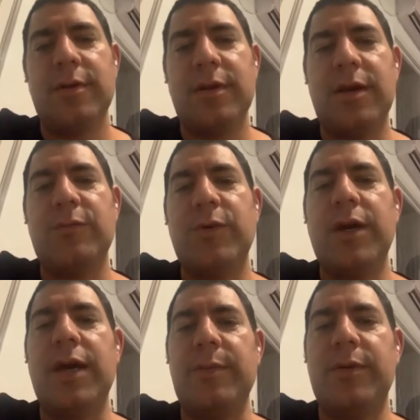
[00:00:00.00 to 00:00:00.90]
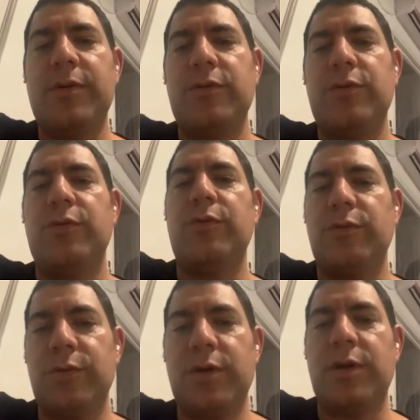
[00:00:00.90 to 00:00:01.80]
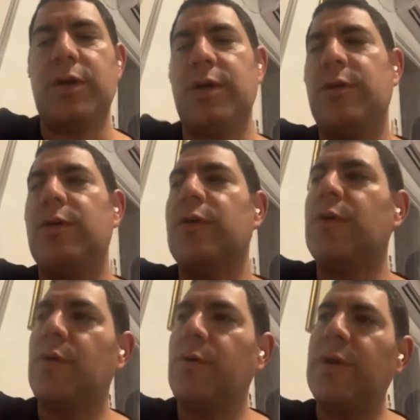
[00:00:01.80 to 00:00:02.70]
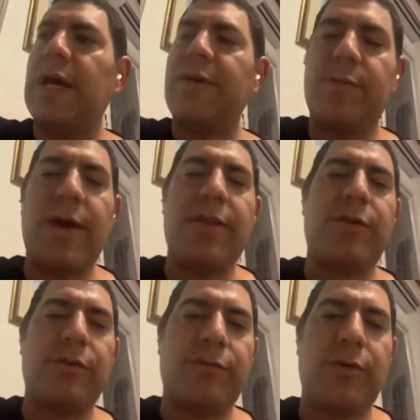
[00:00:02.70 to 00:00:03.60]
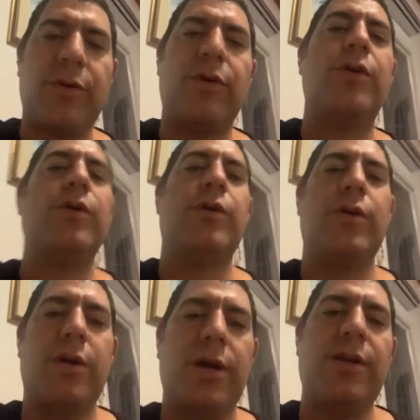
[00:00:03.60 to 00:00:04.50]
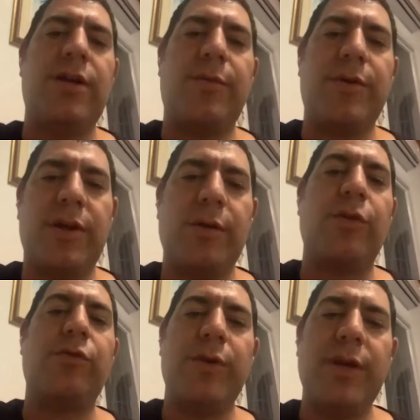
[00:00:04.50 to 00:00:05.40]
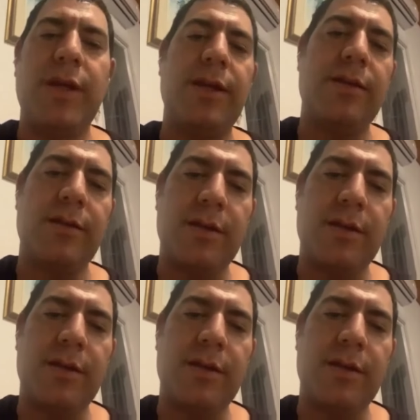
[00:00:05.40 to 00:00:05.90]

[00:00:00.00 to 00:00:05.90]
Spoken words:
and we are able to, we have a method for interpreting what we need.